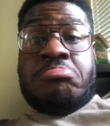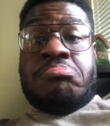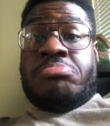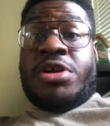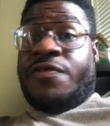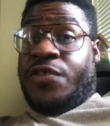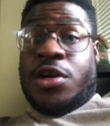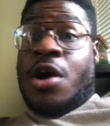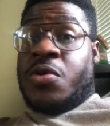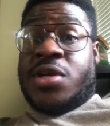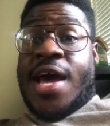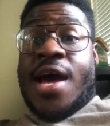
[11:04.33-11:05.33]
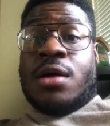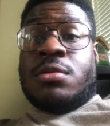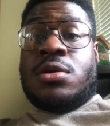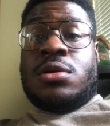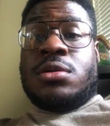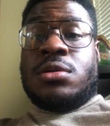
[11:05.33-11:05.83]
But if you're going
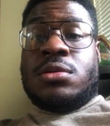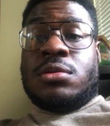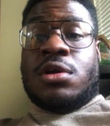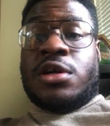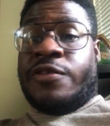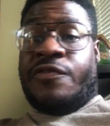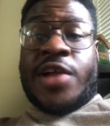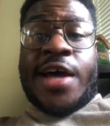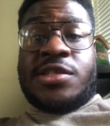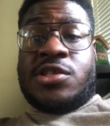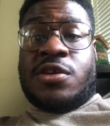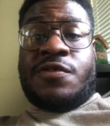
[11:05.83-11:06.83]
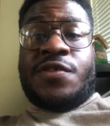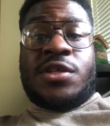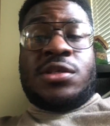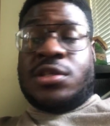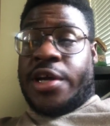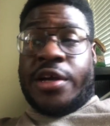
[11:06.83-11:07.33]
down on a flat
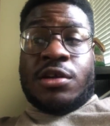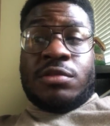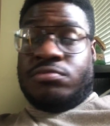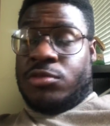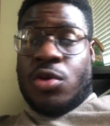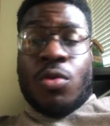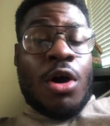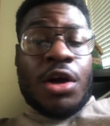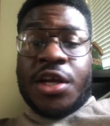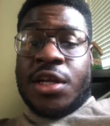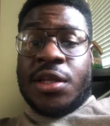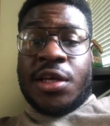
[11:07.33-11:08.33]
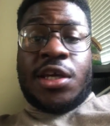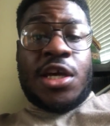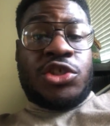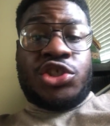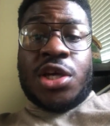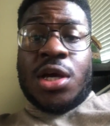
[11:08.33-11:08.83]
surface, like you're walking in the
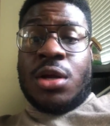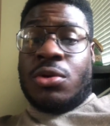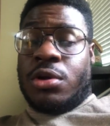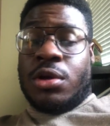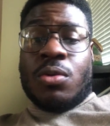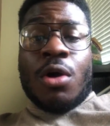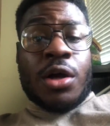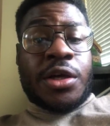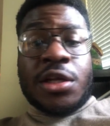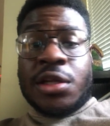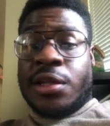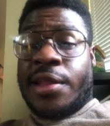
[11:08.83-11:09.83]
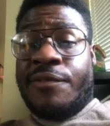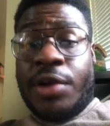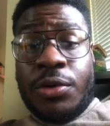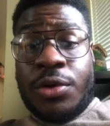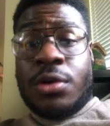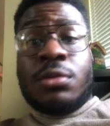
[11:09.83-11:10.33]
kitchen or you're walking in the living
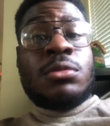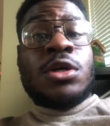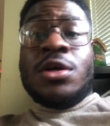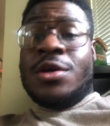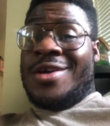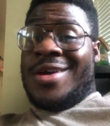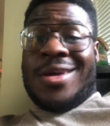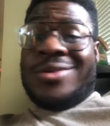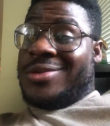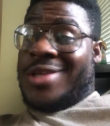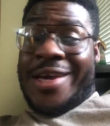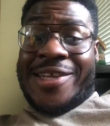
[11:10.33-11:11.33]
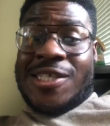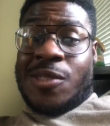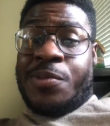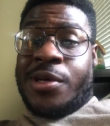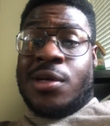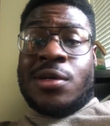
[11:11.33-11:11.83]
room, and you take a
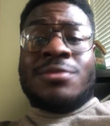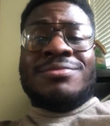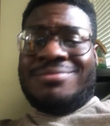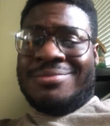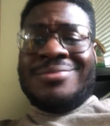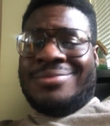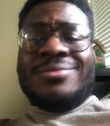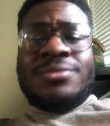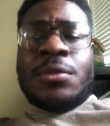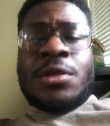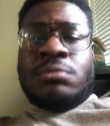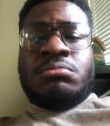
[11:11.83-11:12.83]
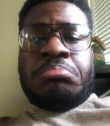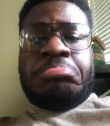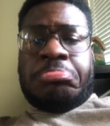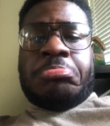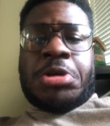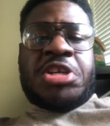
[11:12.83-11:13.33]
spill,
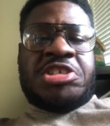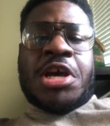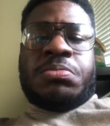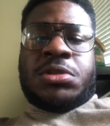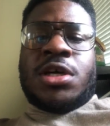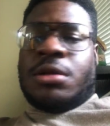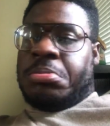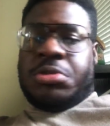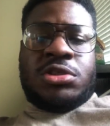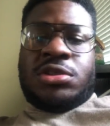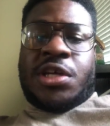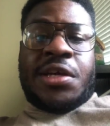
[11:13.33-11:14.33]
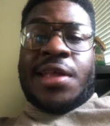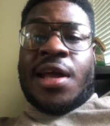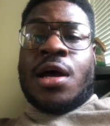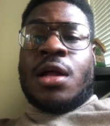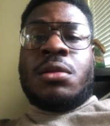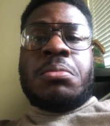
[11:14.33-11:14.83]
accept it. Just take that
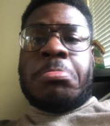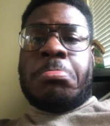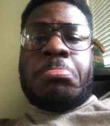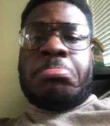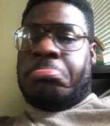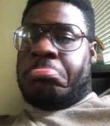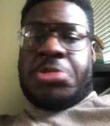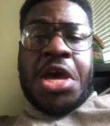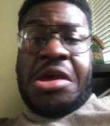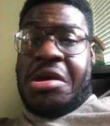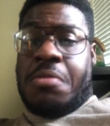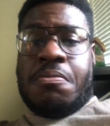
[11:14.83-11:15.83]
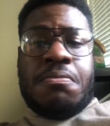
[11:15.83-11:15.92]
L. Take it.